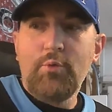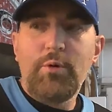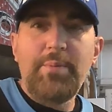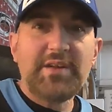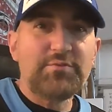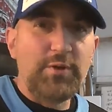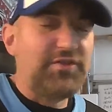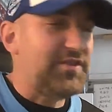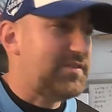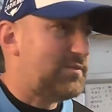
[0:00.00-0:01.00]
Well,
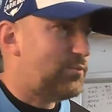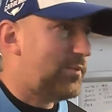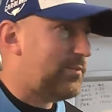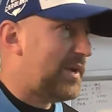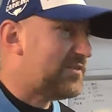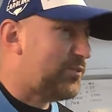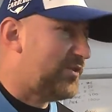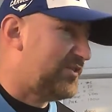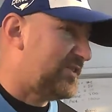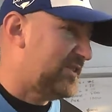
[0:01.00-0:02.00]
best
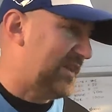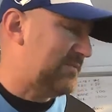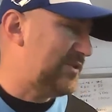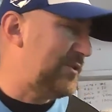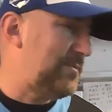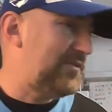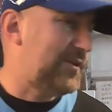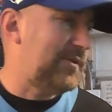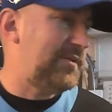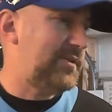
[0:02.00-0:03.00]
wishes to them.
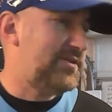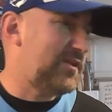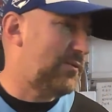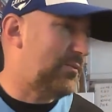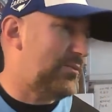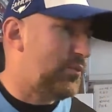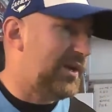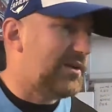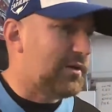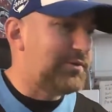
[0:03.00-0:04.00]
So
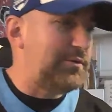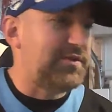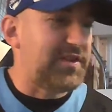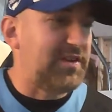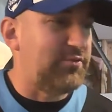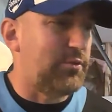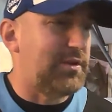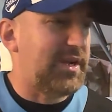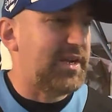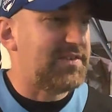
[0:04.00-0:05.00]
we've gone through the schedule,
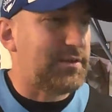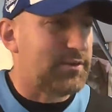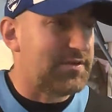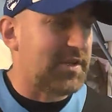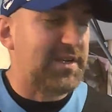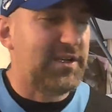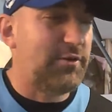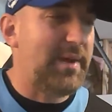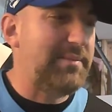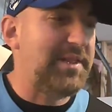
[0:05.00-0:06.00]
and I guess it looks like
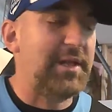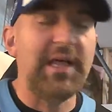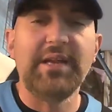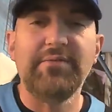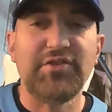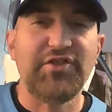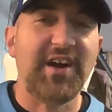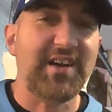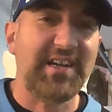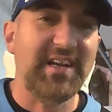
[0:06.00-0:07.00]
maybe they'll have a
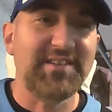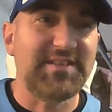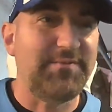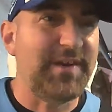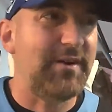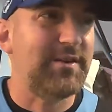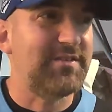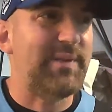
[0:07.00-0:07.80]
shot against the Falcons.